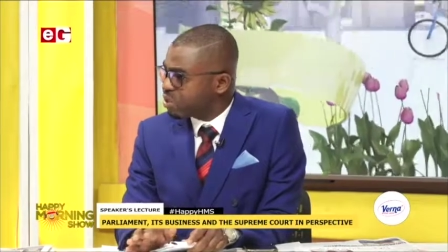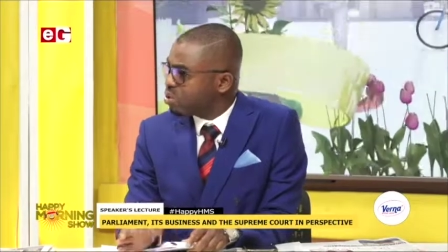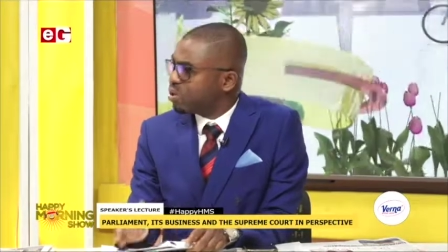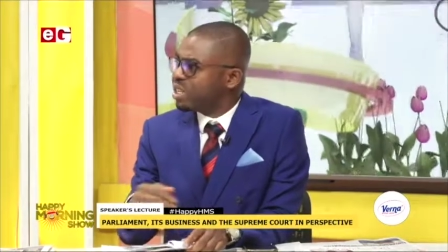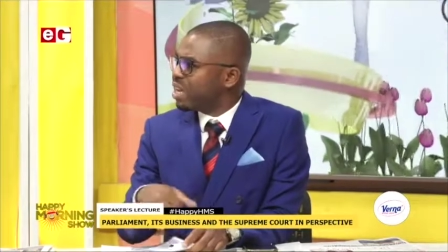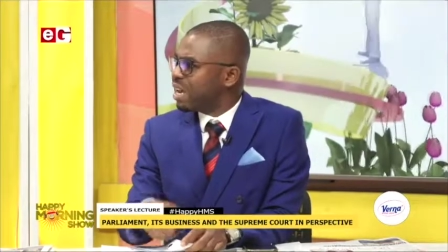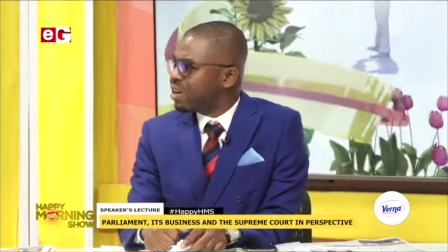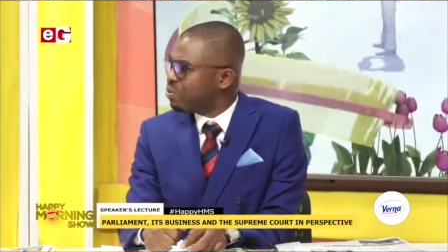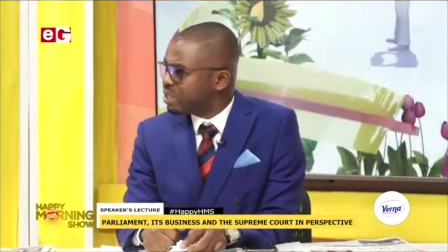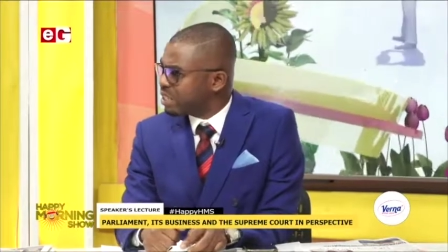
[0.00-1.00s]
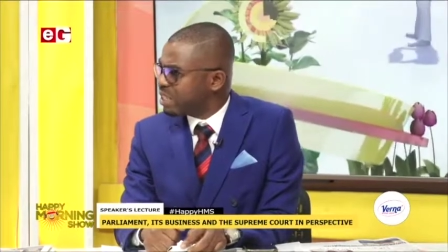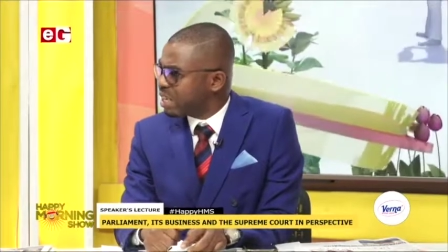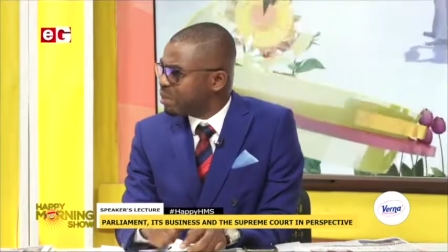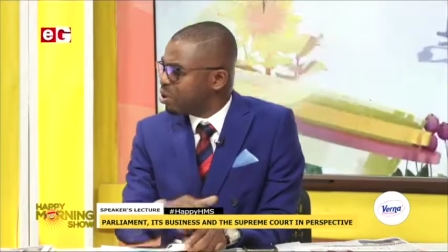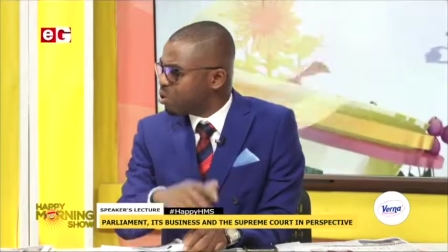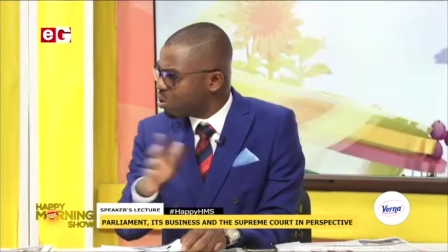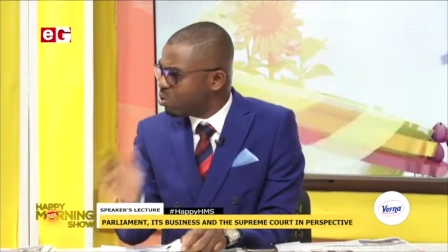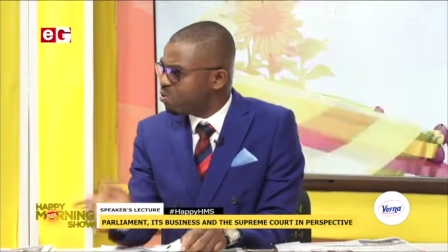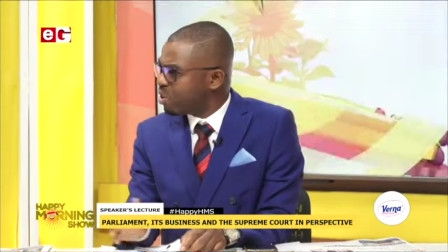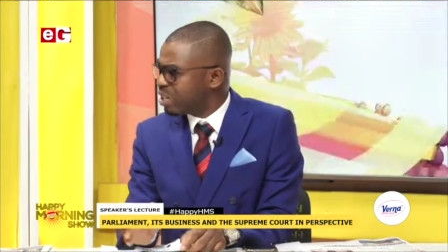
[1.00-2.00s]
I mean, hmm. all
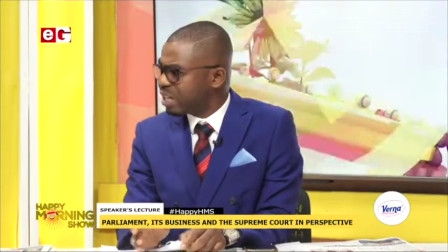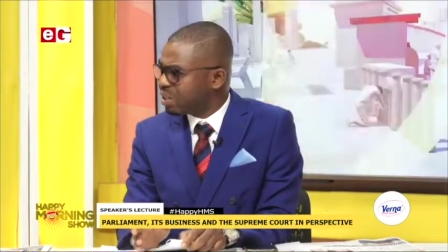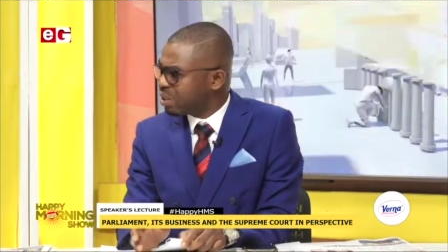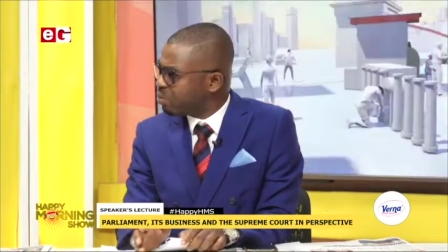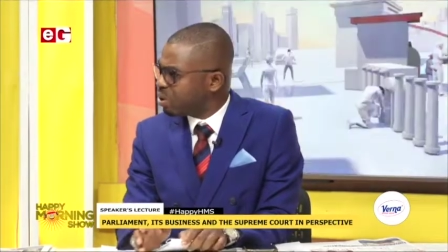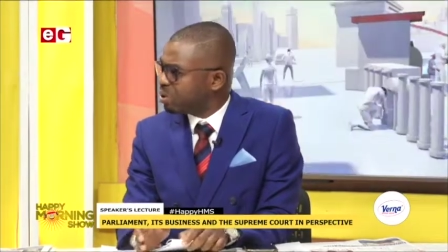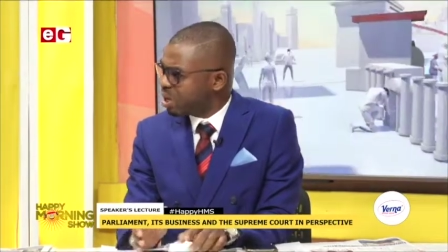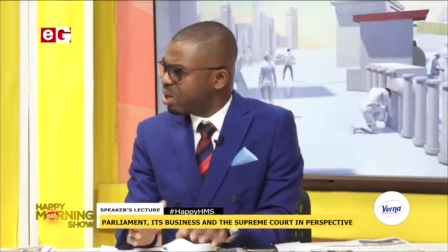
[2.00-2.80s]
over the, the world